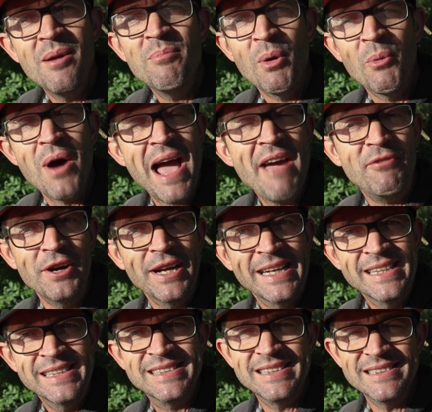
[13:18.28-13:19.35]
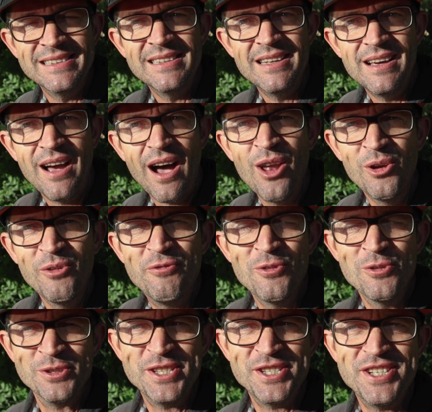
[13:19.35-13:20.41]
but whatever it is, I look
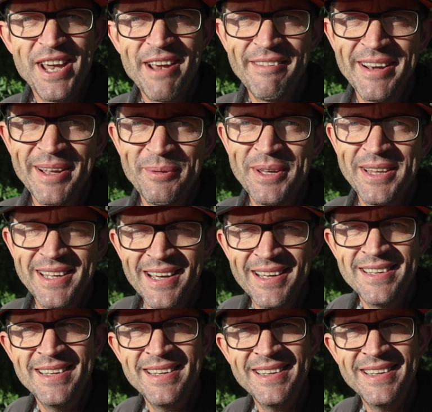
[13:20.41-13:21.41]
forward to sharing it with you.